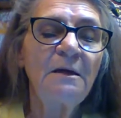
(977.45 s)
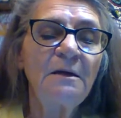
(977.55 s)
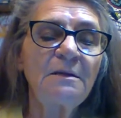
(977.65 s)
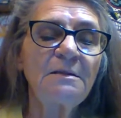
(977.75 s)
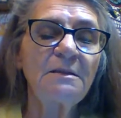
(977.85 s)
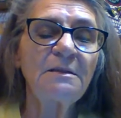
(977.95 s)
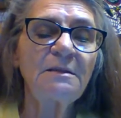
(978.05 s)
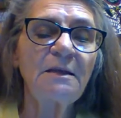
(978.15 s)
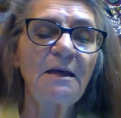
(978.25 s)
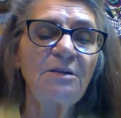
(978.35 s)
a
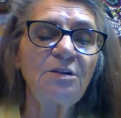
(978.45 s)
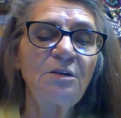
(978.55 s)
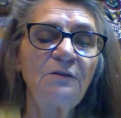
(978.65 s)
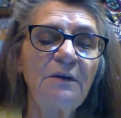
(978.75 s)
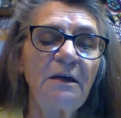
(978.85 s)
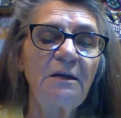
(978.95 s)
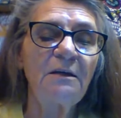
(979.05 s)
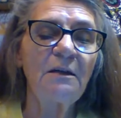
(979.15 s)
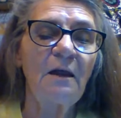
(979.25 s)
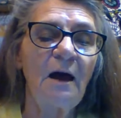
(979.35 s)
sensation of
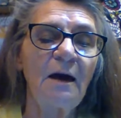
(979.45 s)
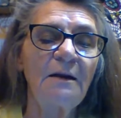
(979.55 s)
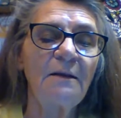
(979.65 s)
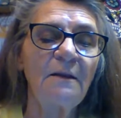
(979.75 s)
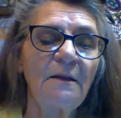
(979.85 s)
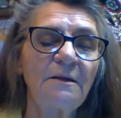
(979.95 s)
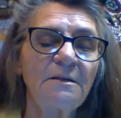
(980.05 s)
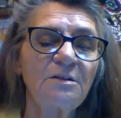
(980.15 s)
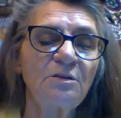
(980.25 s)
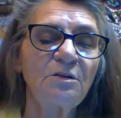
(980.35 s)
keen delight in the
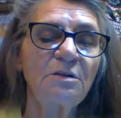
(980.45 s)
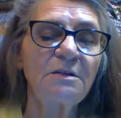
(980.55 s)
listener,